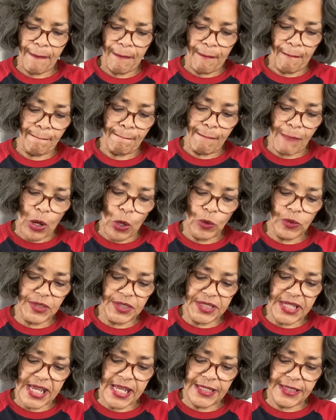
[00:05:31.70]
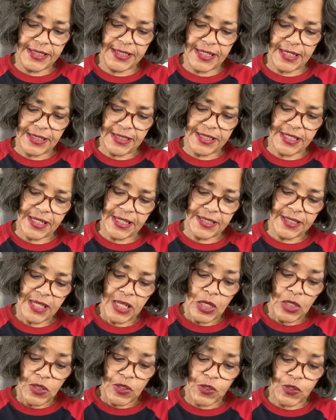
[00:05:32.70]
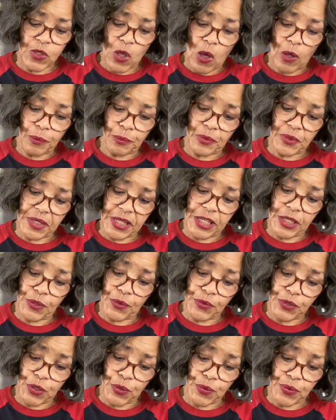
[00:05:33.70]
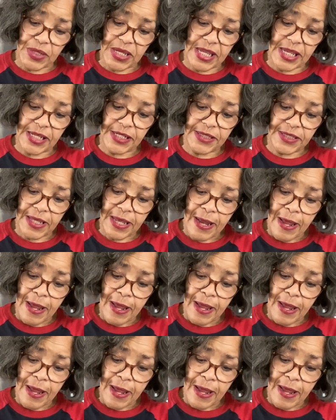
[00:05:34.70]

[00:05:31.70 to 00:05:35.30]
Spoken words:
Most instances, salt will kill your yeast,